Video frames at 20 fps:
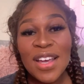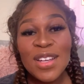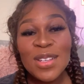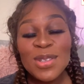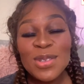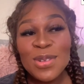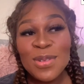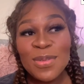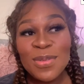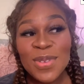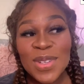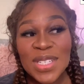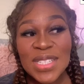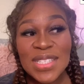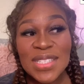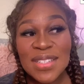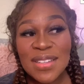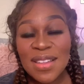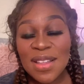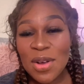to
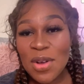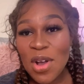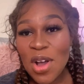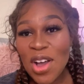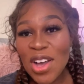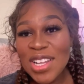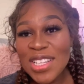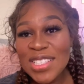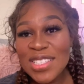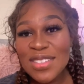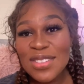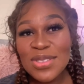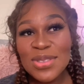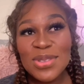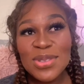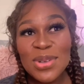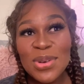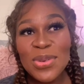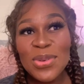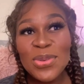fit the cot.
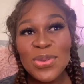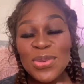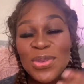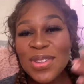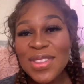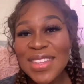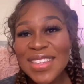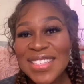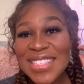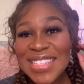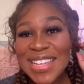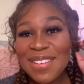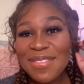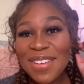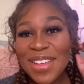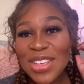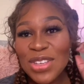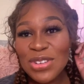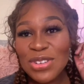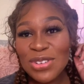So the stuff
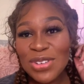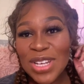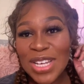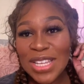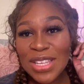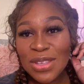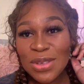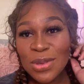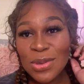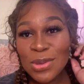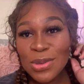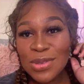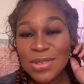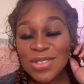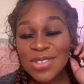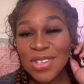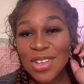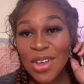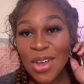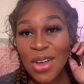I usually used,
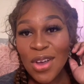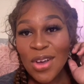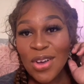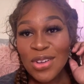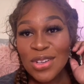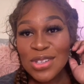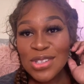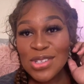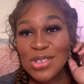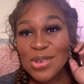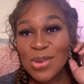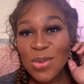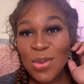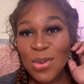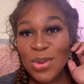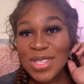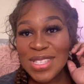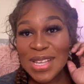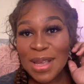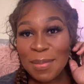
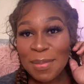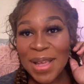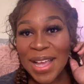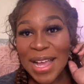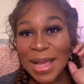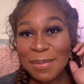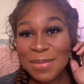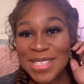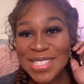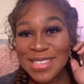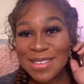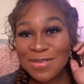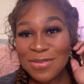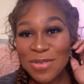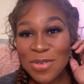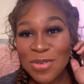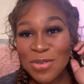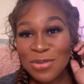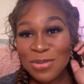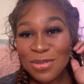ukuthing pagamise
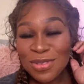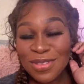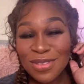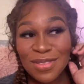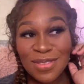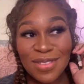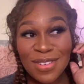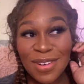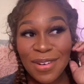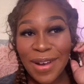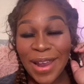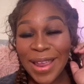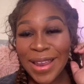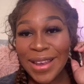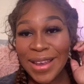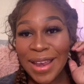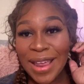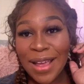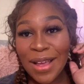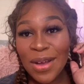phone, right
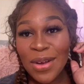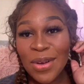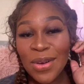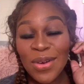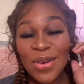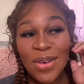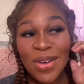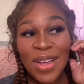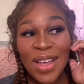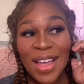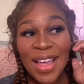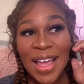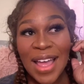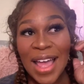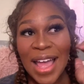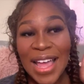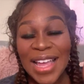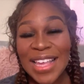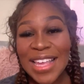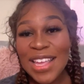now
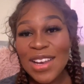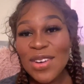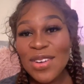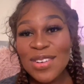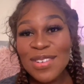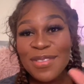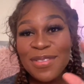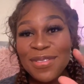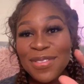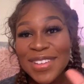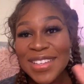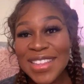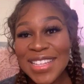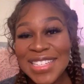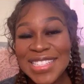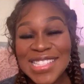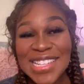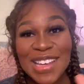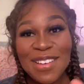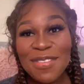I cannot fit the
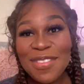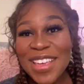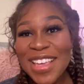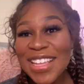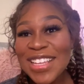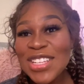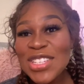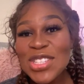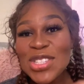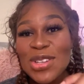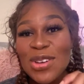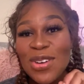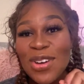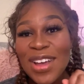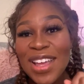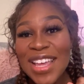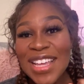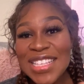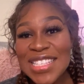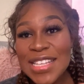stuff in. So
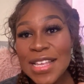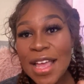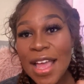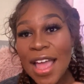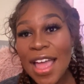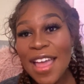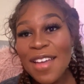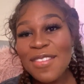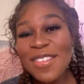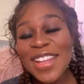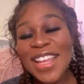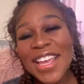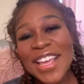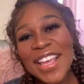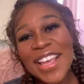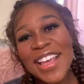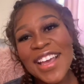as I have like